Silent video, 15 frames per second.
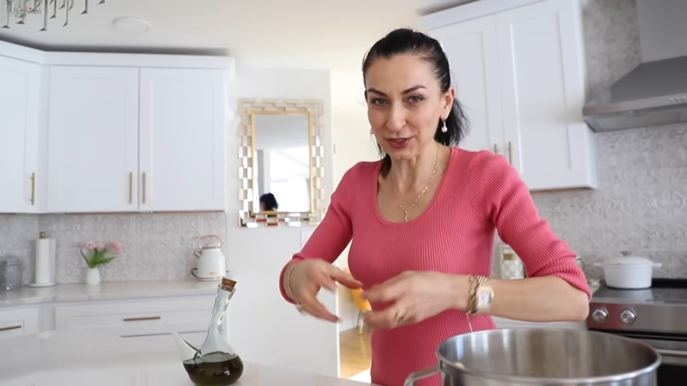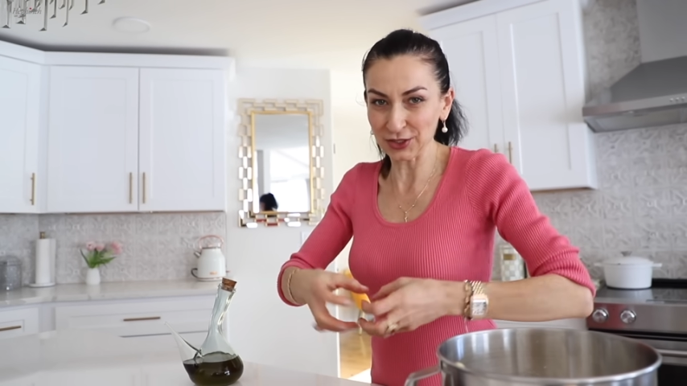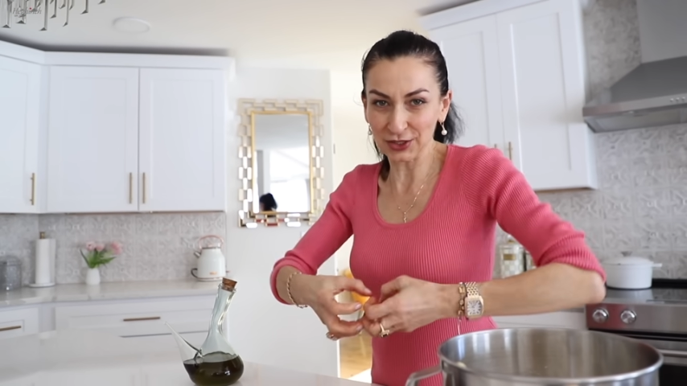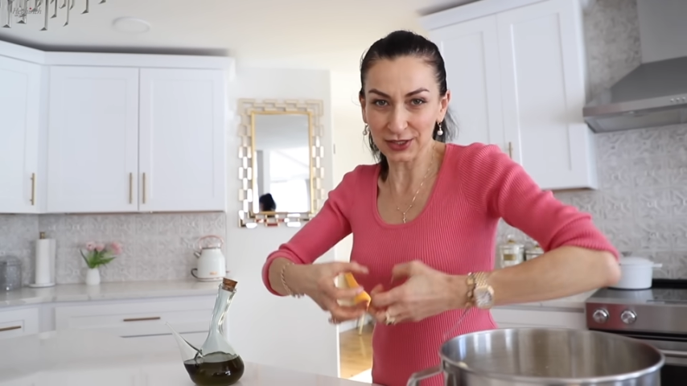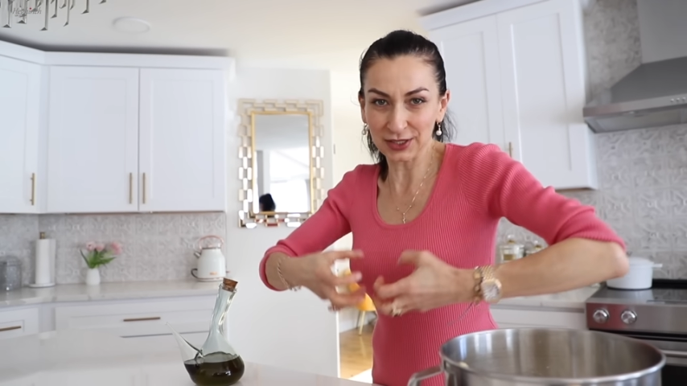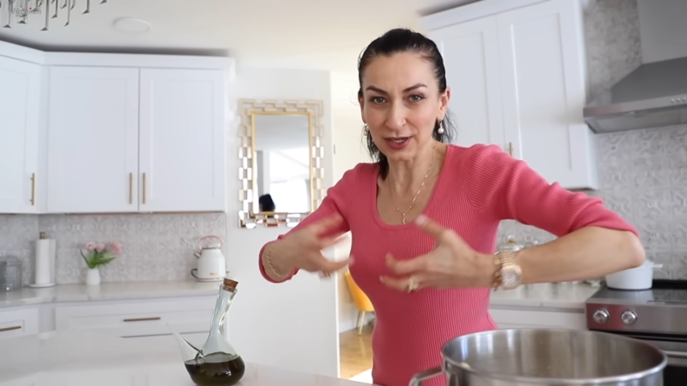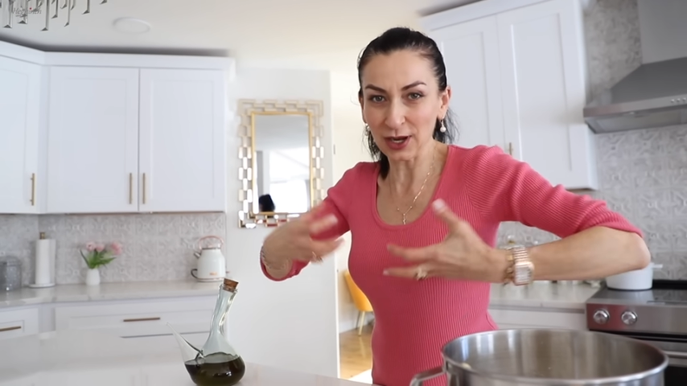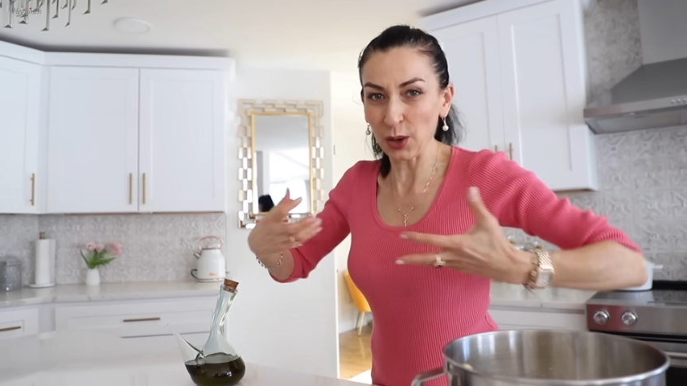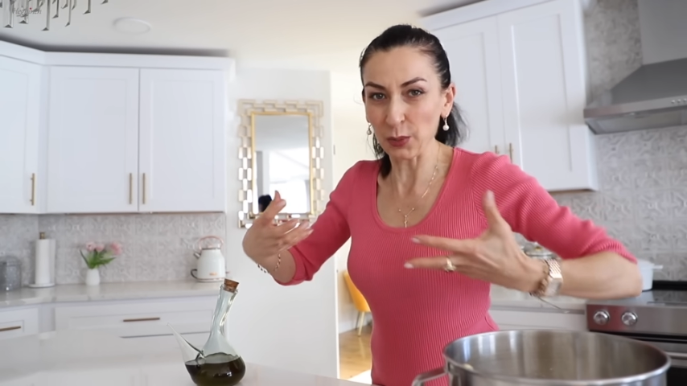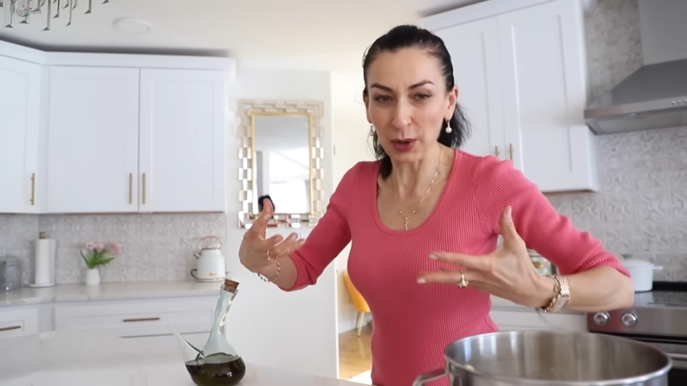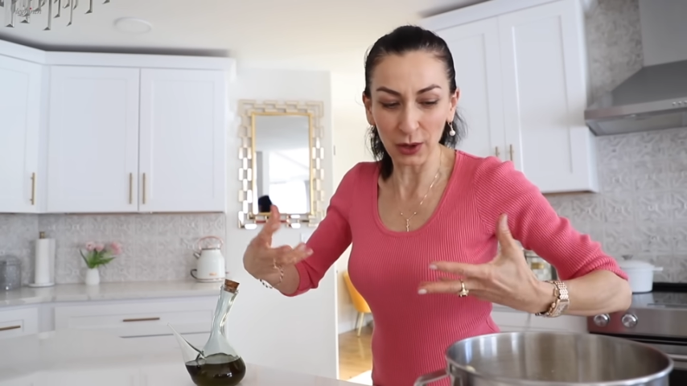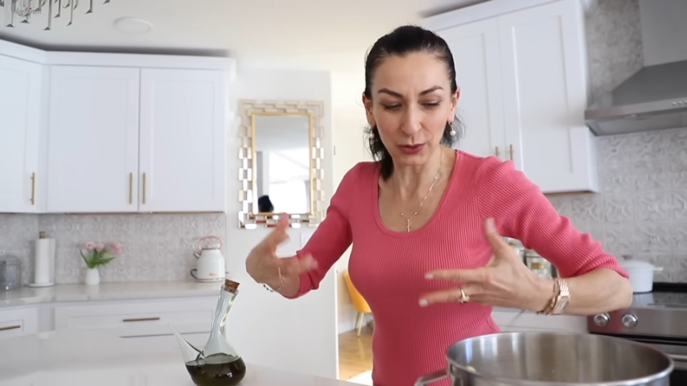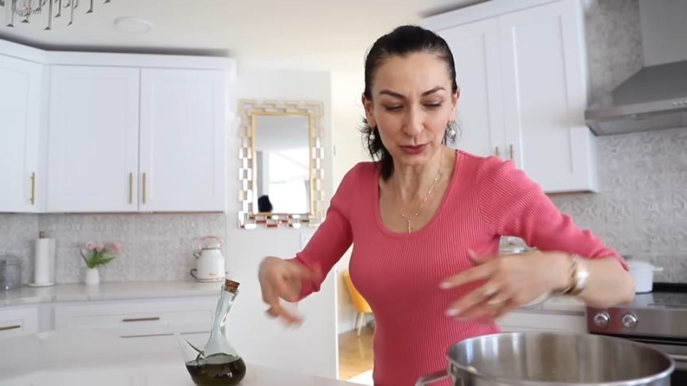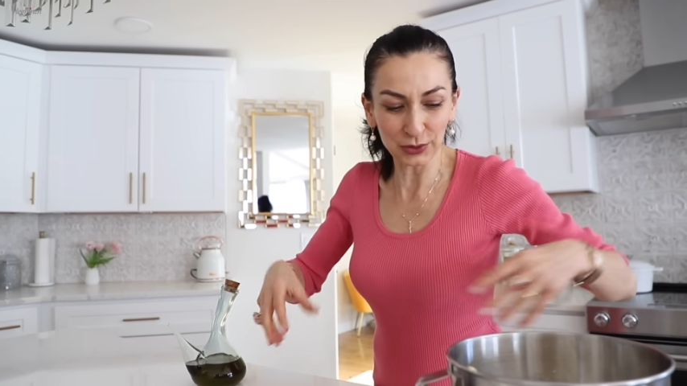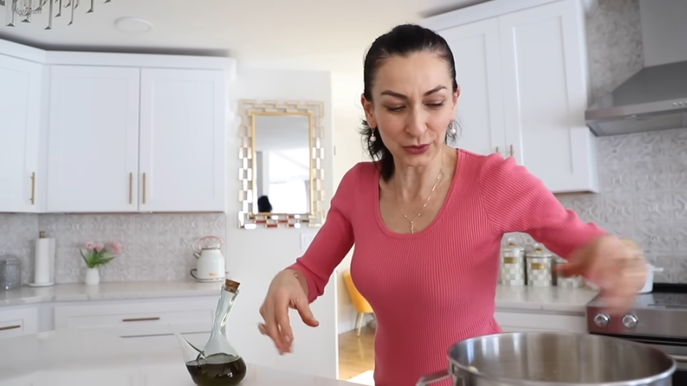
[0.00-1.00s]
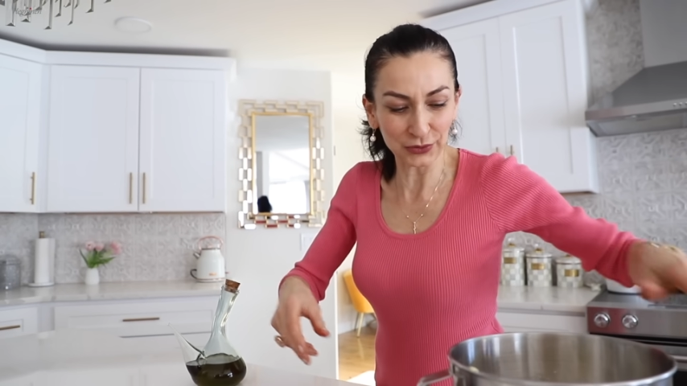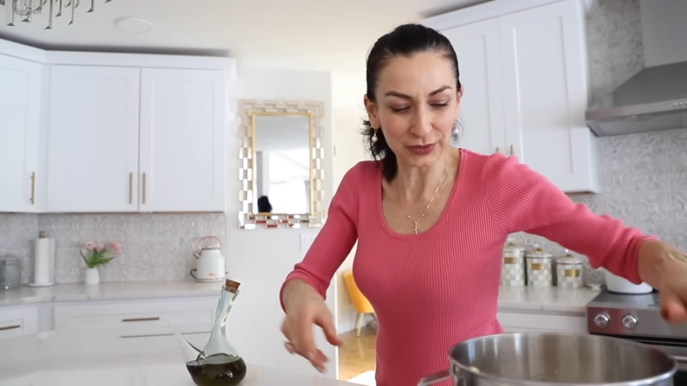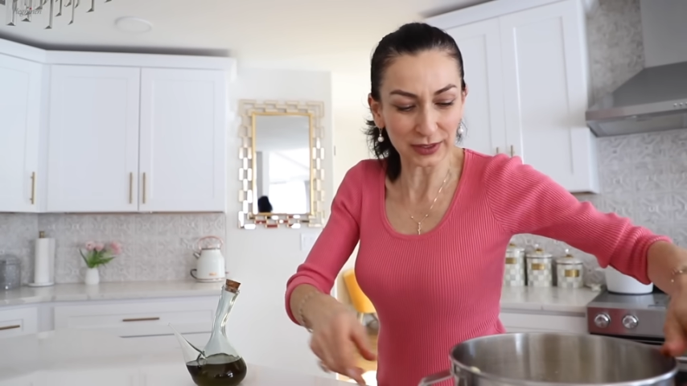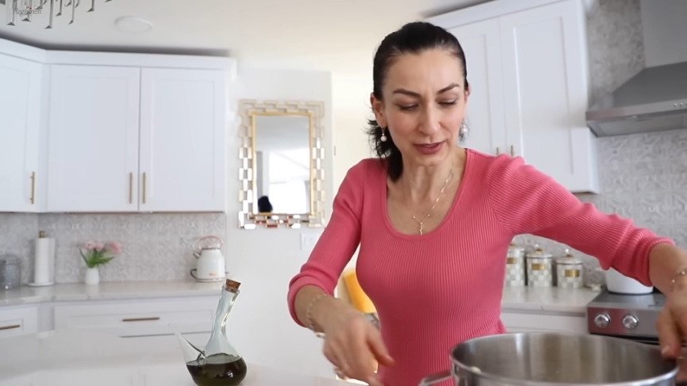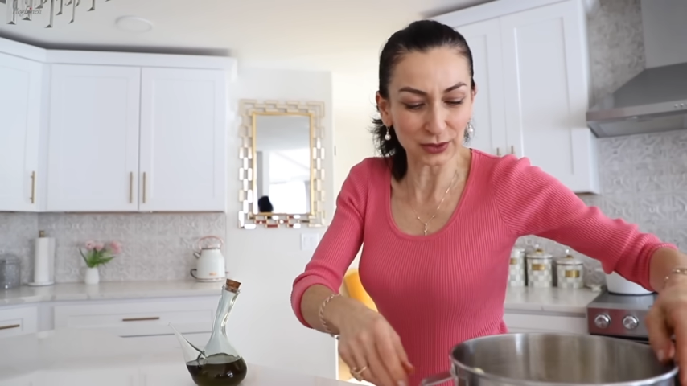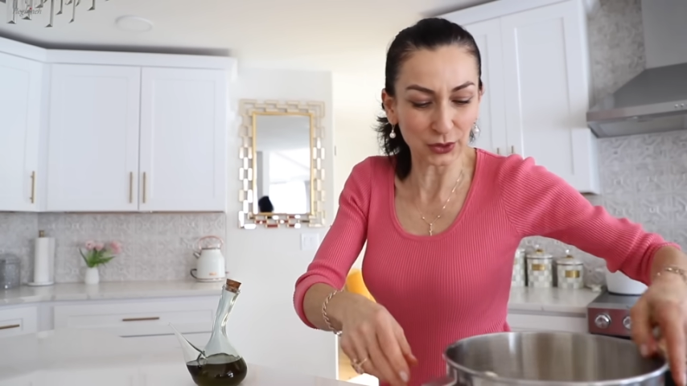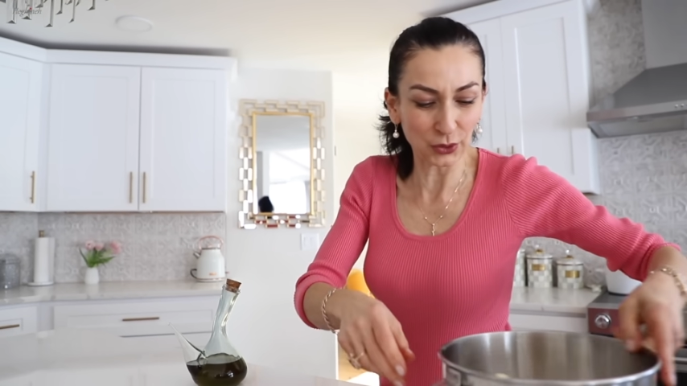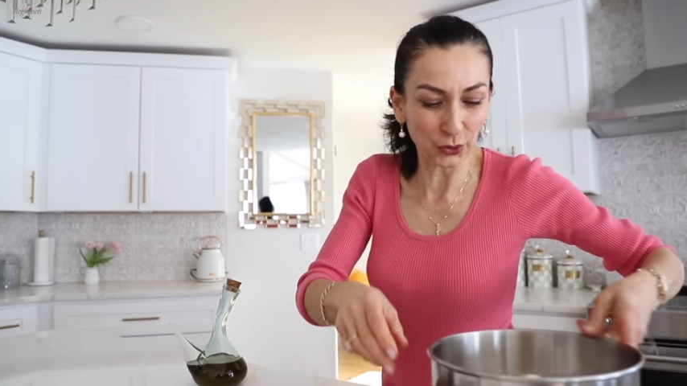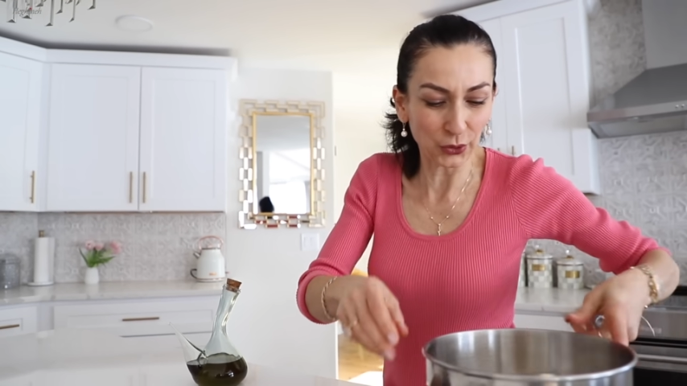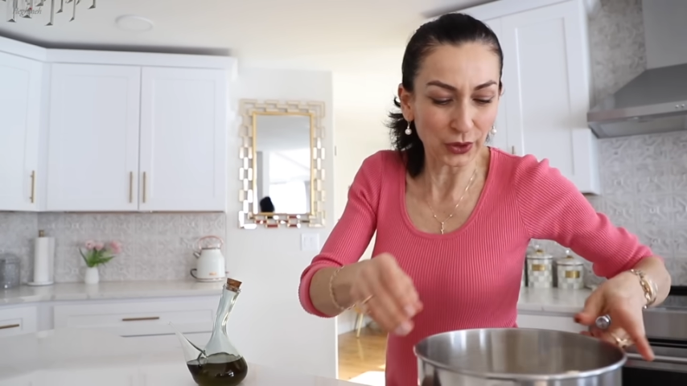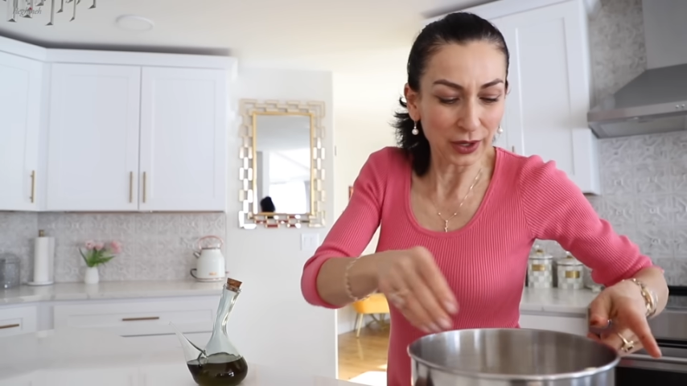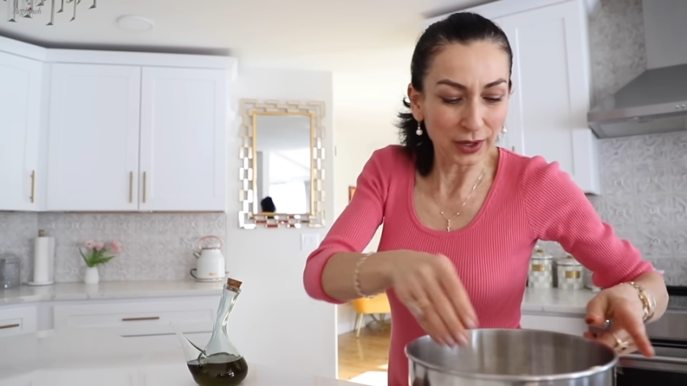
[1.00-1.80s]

just come out of the dough.